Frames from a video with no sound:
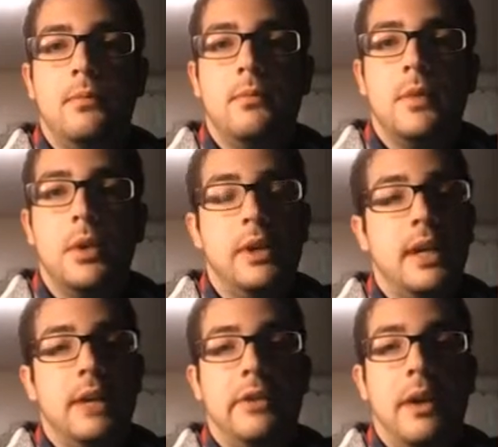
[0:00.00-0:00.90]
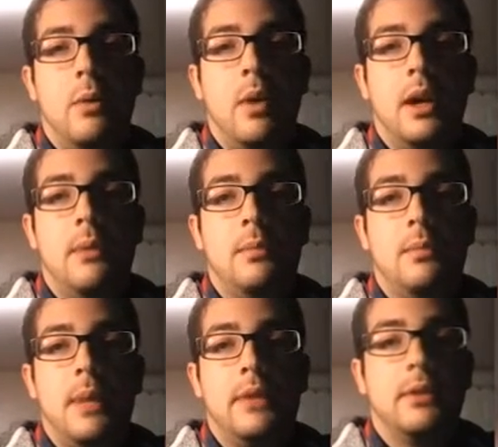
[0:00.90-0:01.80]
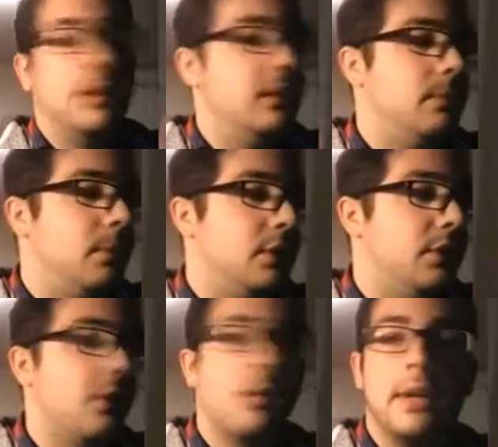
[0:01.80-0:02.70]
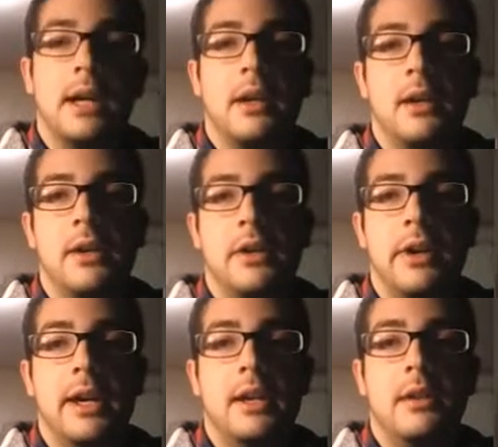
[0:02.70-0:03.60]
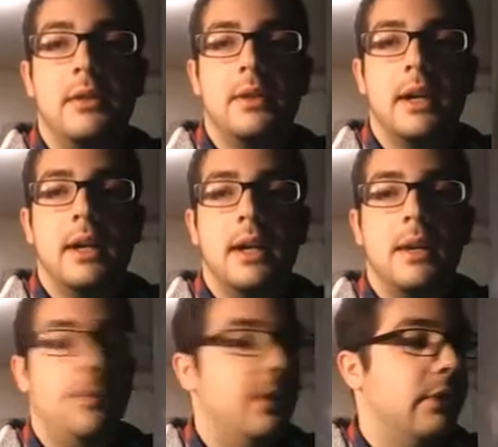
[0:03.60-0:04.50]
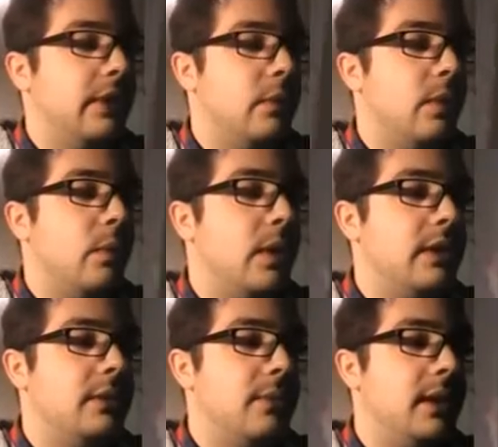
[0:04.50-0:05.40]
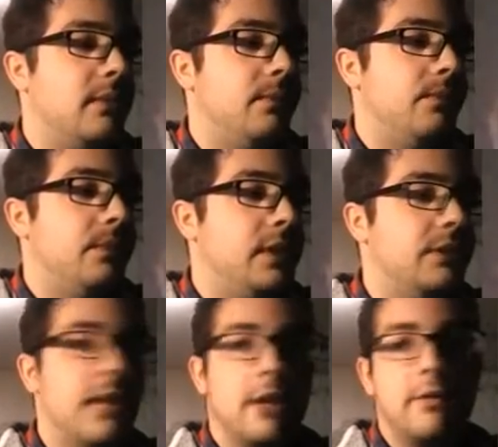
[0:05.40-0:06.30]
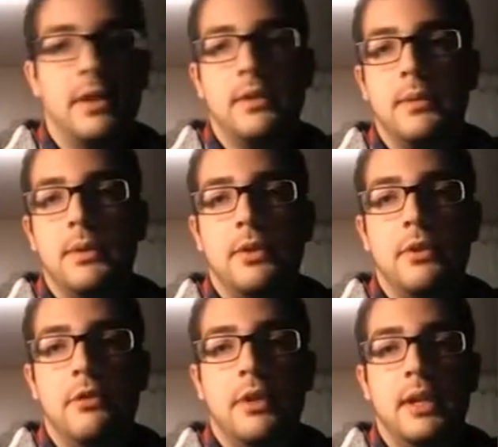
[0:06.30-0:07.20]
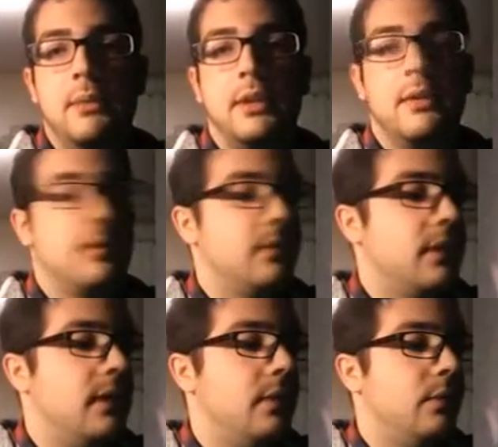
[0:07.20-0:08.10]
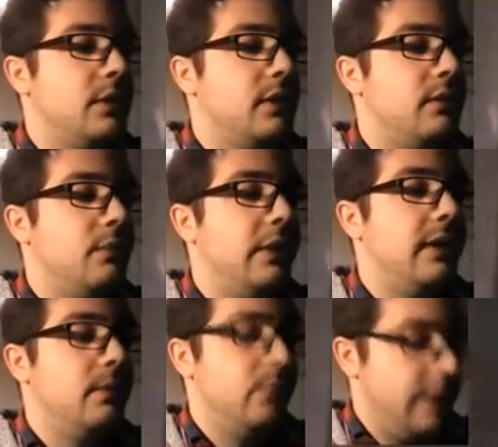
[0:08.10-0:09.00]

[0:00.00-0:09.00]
So you can exile 1 and basically put your whole deck in your hand. They're only 1/1s, but you can sacrifice them to search for demons, which is pretty